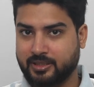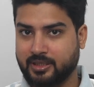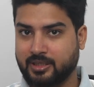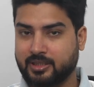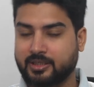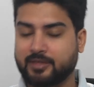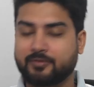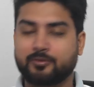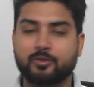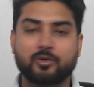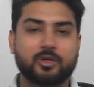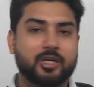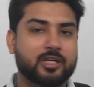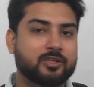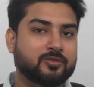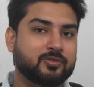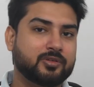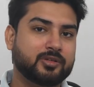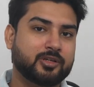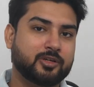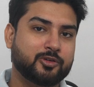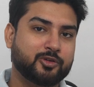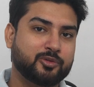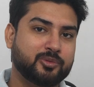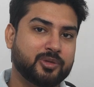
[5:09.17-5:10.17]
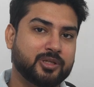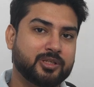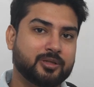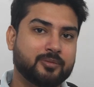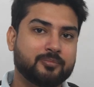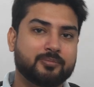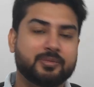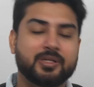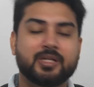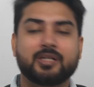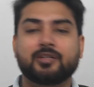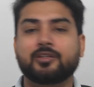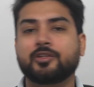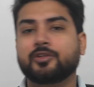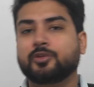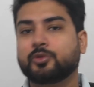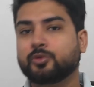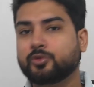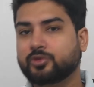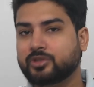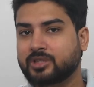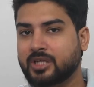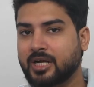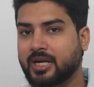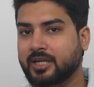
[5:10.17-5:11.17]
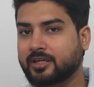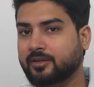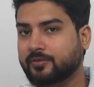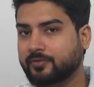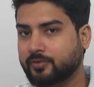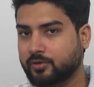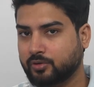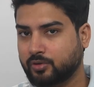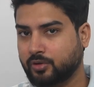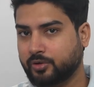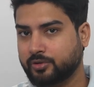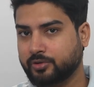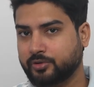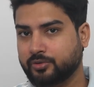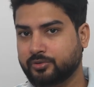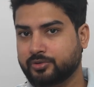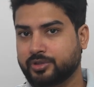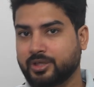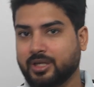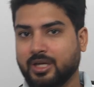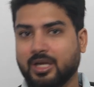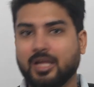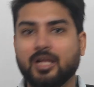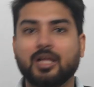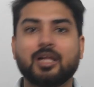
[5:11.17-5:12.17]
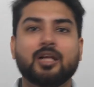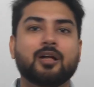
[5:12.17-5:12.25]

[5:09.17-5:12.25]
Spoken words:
I'll give you guys one resume template. Use that if you're not using.